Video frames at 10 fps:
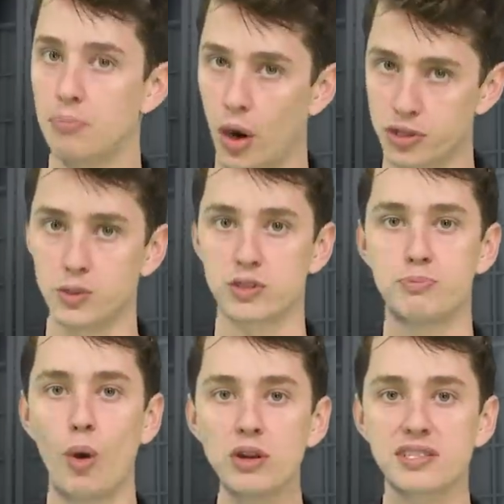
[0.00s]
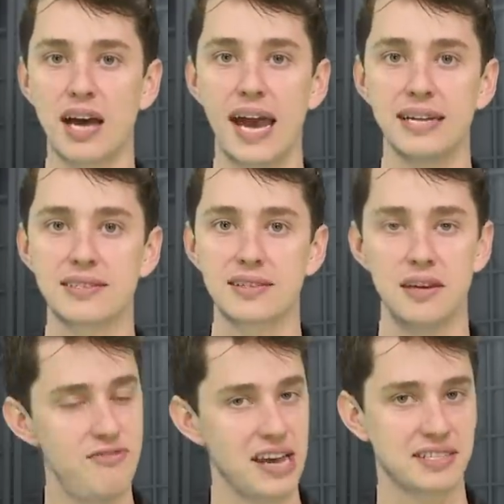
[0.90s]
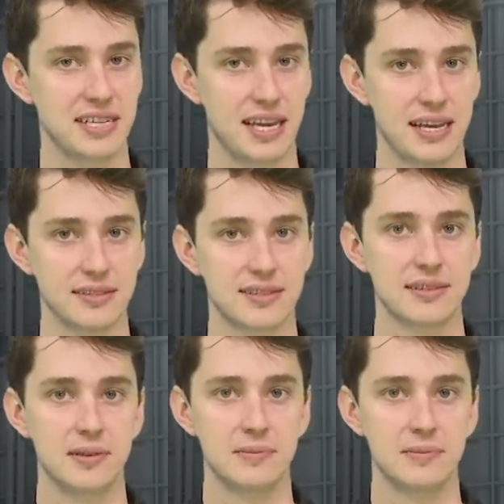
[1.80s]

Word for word: Barstool Sports Science investigates.